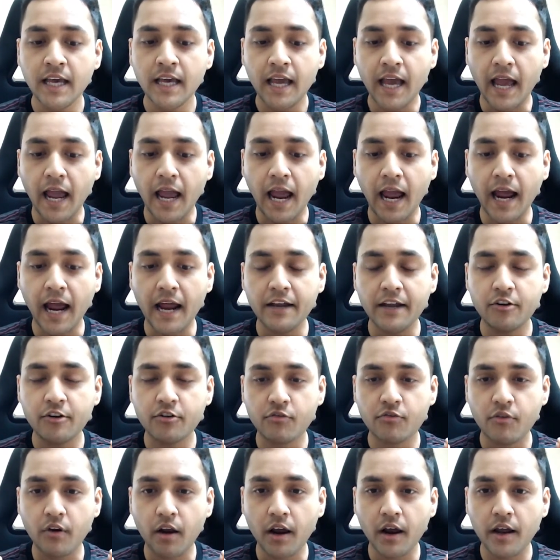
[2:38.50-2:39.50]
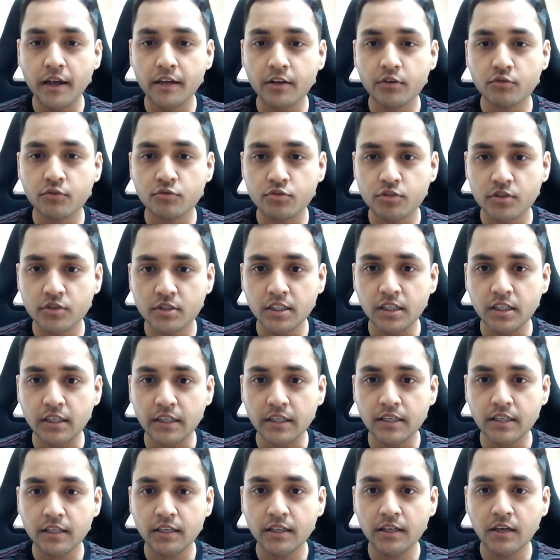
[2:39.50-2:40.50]
And try to
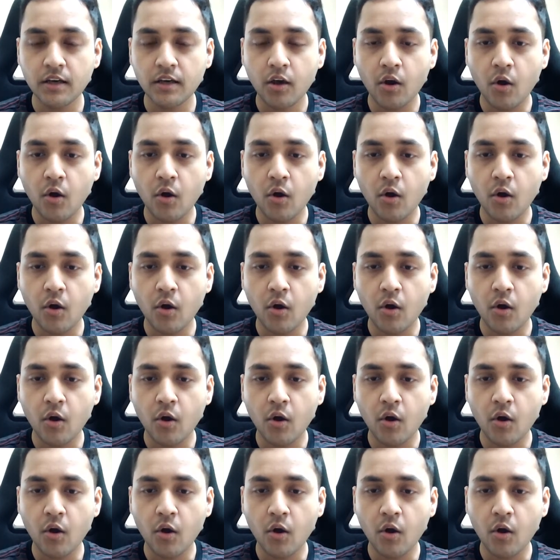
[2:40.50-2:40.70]
see